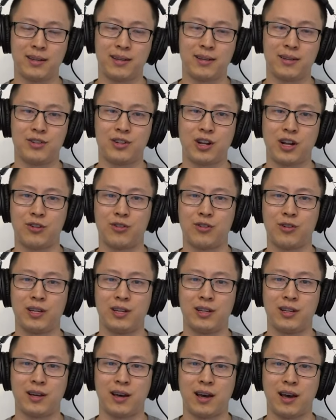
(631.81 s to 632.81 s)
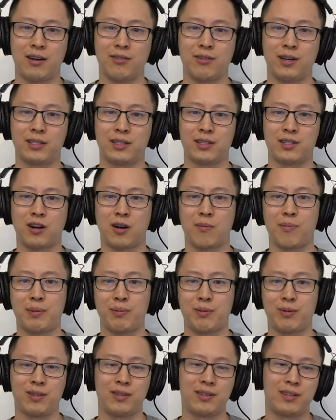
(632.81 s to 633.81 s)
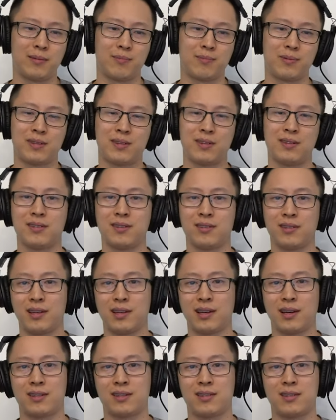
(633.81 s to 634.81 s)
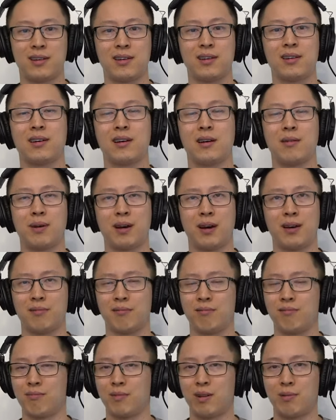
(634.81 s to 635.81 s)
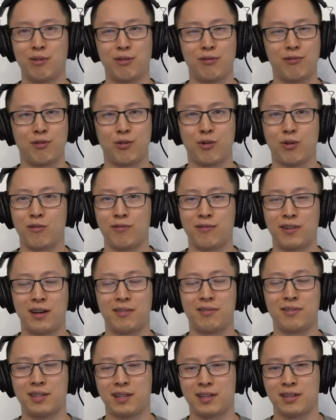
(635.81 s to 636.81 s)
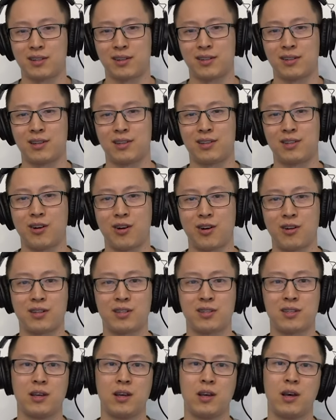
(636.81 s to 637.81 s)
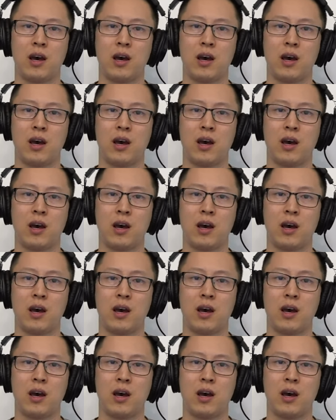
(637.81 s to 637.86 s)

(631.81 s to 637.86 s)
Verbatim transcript: generally, I like to start people with dips until they get to about level four, five, six on the charts,